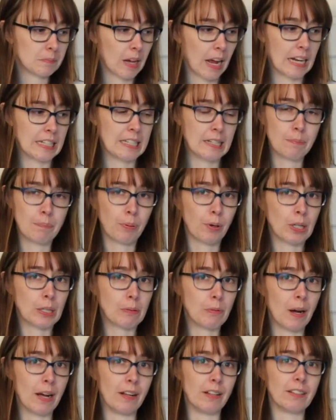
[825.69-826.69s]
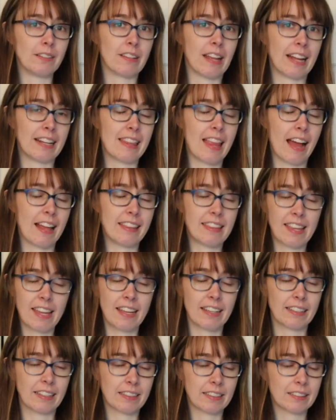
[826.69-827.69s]
I did pretty well. I, I
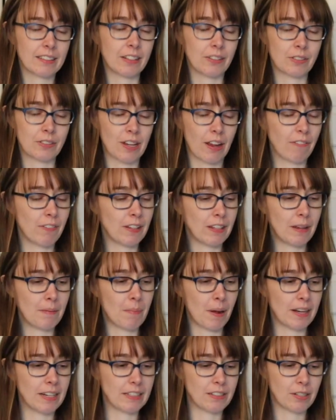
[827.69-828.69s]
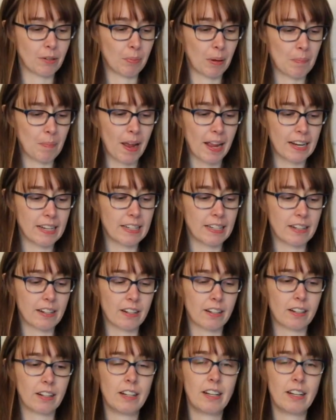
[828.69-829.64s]
think there's definitely money to be made here.